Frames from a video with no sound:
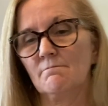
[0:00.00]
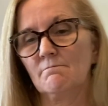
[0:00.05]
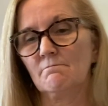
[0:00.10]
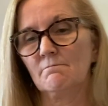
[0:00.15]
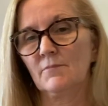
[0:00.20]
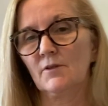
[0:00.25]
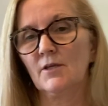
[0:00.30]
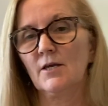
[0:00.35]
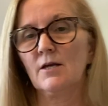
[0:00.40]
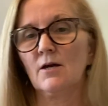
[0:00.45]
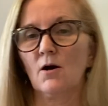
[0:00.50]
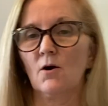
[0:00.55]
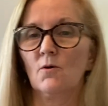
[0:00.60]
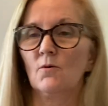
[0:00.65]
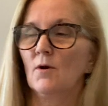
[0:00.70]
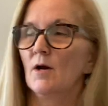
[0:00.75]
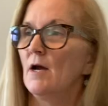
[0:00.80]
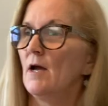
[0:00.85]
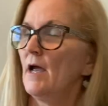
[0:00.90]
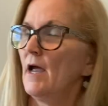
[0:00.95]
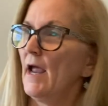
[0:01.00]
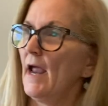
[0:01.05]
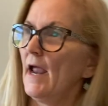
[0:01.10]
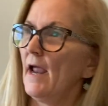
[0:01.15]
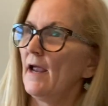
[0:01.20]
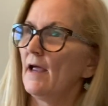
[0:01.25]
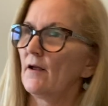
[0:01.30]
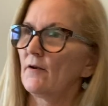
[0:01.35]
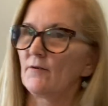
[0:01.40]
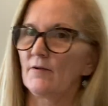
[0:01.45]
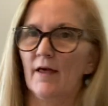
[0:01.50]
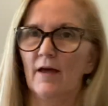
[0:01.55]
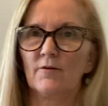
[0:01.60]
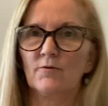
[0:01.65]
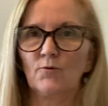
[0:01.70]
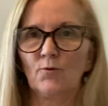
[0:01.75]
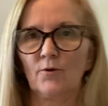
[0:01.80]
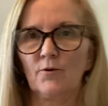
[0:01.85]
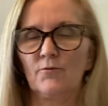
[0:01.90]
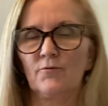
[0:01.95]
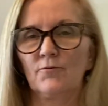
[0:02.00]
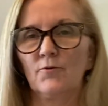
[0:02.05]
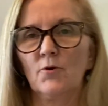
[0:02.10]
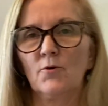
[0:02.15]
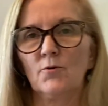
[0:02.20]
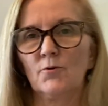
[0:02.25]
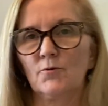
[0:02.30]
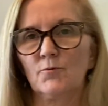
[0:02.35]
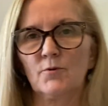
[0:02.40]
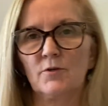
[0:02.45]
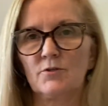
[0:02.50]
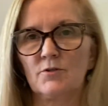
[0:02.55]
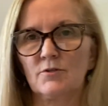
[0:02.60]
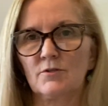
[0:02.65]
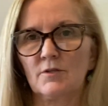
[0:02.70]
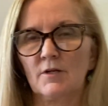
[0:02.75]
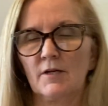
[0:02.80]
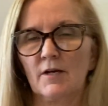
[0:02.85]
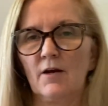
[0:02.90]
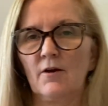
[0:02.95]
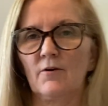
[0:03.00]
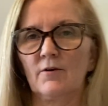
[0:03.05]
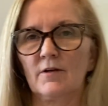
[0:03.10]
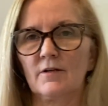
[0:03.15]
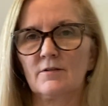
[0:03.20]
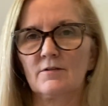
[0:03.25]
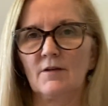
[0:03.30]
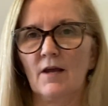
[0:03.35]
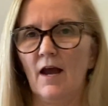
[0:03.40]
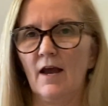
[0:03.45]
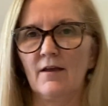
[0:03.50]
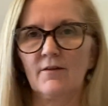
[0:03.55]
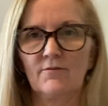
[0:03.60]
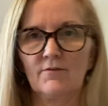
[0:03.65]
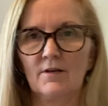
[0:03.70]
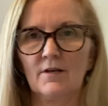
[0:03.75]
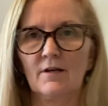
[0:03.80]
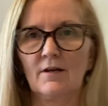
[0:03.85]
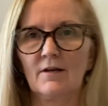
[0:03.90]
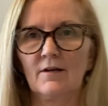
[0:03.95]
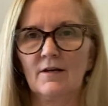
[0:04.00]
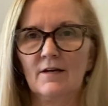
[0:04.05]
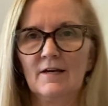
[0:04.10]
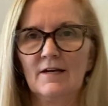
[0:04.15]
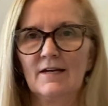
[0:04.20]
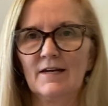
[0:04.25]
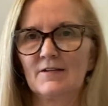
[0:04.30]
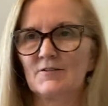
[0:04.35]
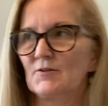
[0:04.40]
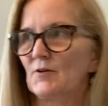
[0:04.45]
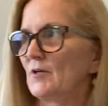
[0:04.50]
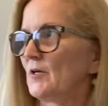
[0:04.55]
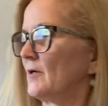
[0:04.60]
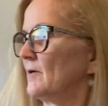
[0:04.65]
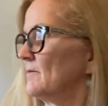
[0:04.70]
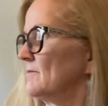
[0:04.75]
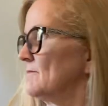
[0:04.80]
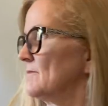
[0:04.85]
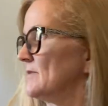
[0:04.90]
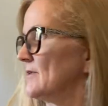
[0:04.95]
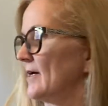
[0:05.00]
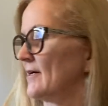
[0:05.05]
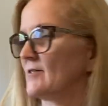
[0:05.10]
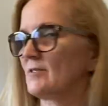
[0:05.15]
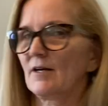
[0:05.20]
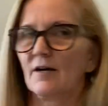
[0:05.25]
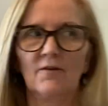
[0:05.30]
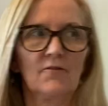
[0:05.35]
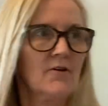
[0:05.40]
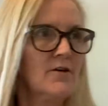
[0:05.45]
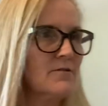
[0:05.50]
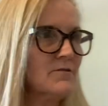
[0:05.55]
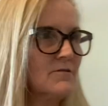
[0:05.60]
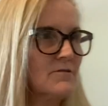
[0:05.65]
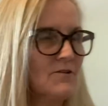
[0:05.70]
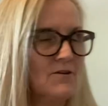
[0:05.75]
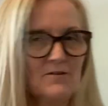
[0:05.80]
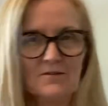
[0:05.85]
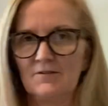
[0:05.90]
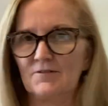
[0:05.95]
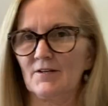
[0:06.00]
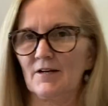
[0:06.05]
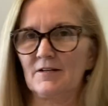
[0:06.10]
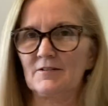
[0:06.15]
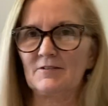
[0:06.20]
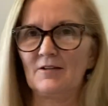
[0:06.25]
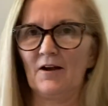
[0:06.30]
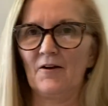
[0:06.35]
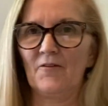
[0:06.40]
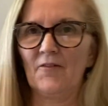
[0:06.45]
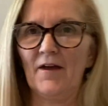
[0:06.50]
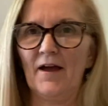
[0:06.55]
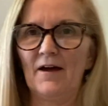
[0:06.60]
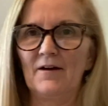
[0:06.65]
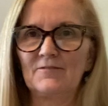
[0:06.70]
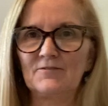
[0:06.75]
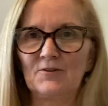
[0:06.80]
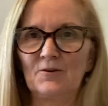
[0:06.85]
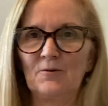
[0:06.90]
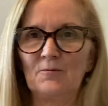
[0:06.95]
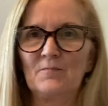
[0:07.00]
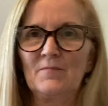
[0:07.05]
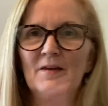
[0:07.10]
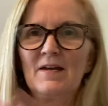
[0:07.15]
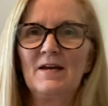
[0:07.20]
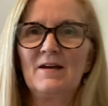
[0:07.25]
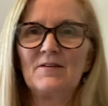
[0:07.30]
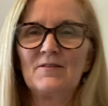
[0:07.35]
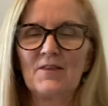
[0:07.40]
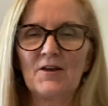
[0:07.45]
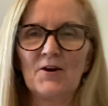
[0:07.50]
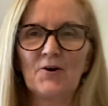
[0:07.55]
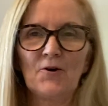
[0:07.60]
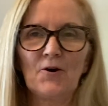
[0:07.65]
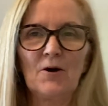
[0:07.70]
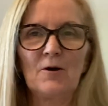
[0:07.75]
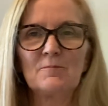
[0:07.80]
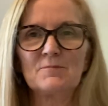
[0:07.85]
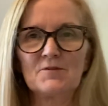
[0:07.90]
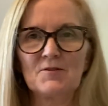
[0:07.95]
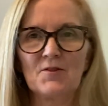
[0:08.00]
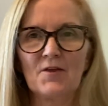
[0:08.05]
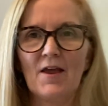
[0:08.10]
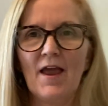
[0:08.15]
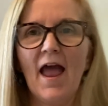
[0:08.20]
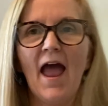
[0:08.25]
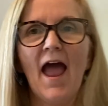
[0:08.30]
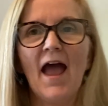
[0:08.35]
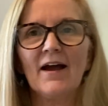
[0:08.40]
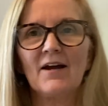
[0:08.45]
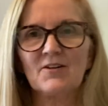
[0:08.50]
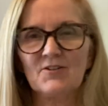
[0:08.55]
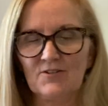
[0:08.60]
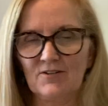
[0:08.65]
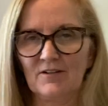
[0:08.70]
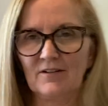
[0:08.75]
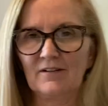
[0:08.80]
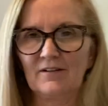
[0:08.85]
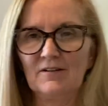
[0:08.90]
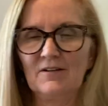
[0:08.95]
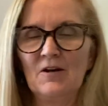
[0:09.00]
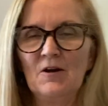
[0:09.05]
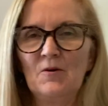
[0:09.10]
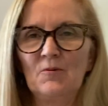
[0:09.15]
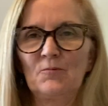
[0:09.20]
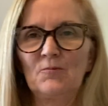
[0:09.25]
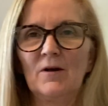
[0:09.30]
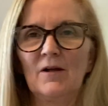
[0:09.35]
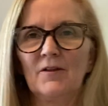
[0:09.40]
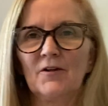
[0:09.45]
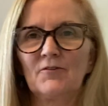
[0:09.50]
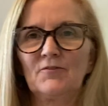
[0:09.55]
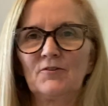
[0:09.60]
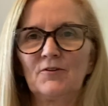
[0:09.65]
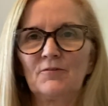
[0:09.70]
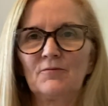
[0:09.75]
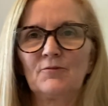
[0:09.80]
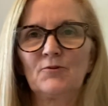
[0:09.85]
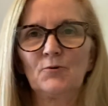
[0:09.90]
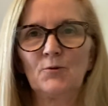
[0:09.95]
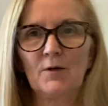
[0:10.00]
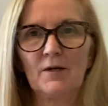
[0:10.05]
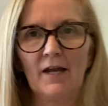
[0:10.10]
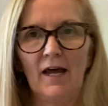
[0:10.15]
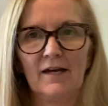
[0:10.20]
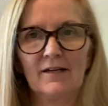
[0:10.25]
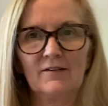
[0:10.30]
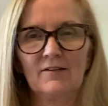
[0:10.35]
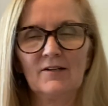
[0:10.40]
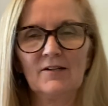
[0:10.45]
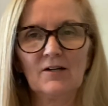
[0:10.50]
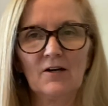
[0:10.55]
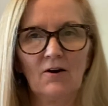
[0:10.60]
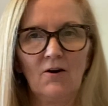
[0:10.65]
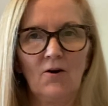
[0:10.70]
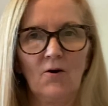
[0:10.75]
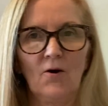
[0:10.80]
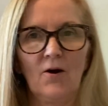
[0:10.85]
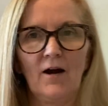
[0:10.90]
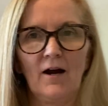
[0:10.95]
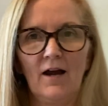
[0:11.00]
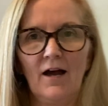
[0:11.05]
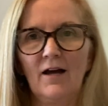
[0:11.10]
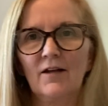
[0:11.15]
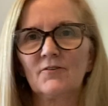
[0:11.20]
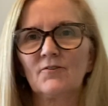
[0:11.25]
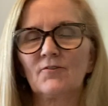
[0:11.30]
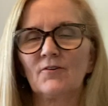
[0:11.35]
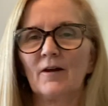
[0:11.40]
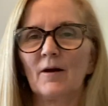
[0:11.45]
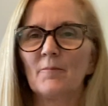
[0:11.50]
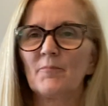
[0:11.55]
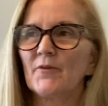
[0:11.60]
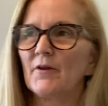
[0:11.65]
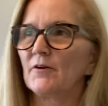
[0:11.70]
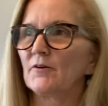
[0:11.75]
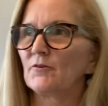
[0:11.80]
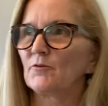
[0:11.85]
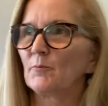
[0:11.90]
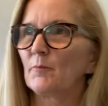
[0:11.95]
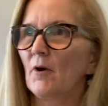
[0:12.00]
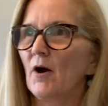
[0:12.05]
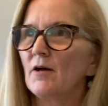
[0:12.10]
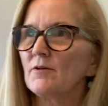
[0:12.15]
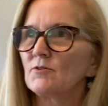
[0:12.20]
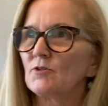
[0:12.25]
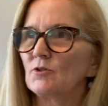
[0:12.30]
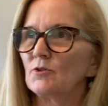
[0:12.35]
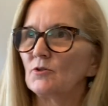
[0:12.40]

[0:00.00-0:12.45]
Leo and that North Node, which is in Aries. I think it's going to sextile this, going to sextile that. So here comes the action relative to an idea or a concept that is brought to